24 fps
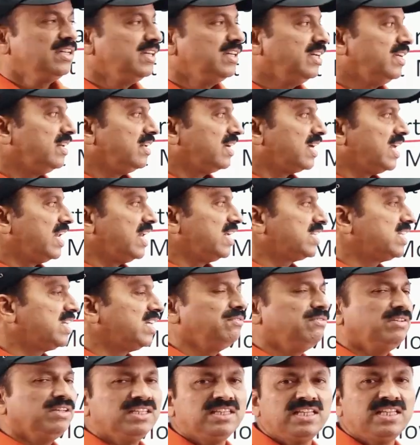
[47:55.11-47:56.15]
In
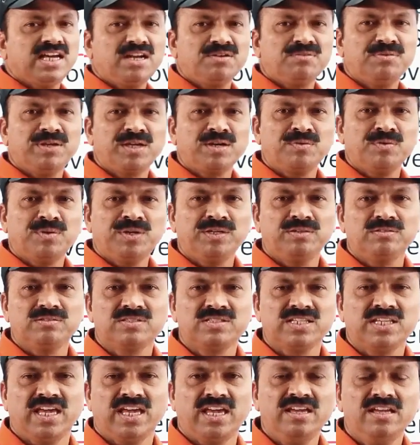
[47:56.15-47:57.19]
connection with that, we are going to
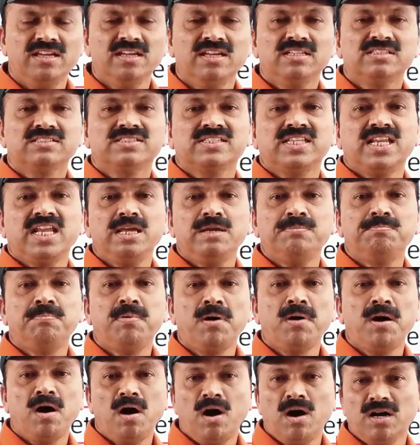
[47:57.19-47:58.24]
see Sri
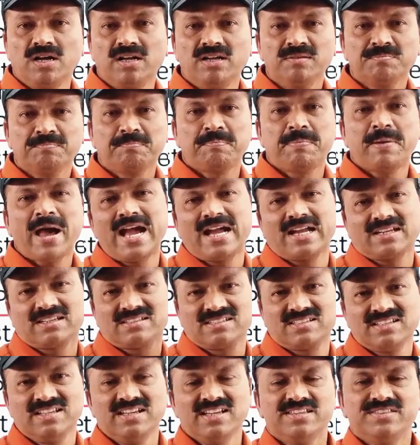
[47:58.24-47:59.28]
Bog Pact.